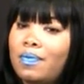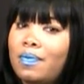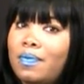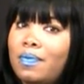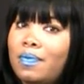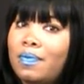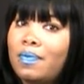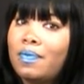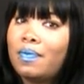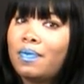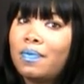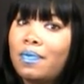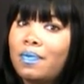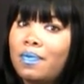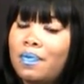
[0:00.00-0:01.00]

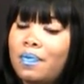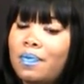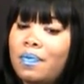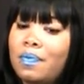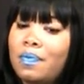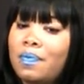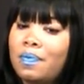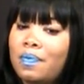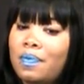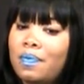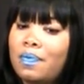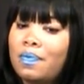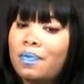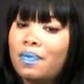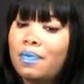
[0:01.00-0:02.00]

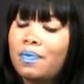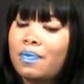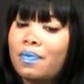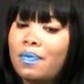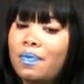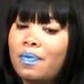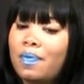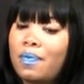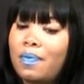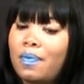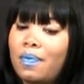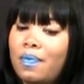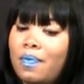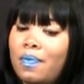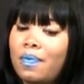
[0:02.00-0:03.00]

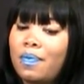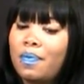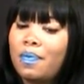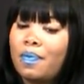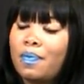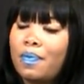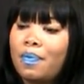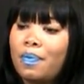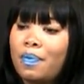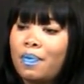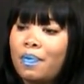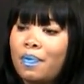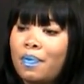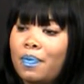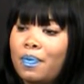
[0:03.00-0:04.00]

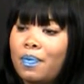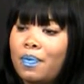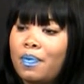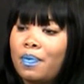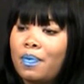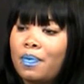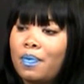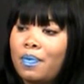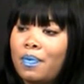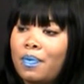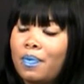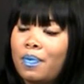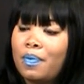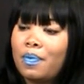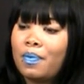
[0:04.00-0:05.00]

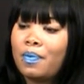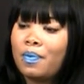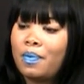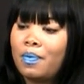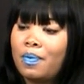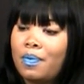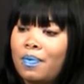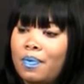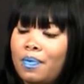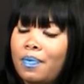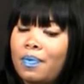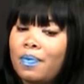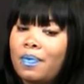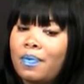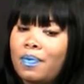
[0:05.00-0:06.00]

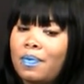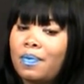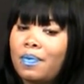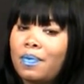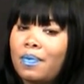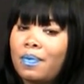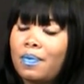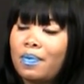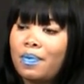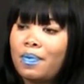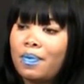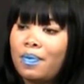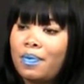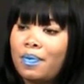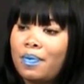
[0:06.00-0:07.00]

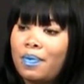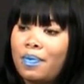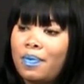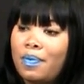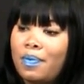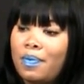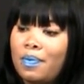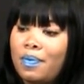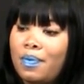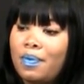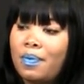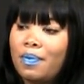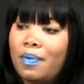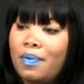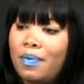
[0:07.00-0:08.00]
This person isn't speaking.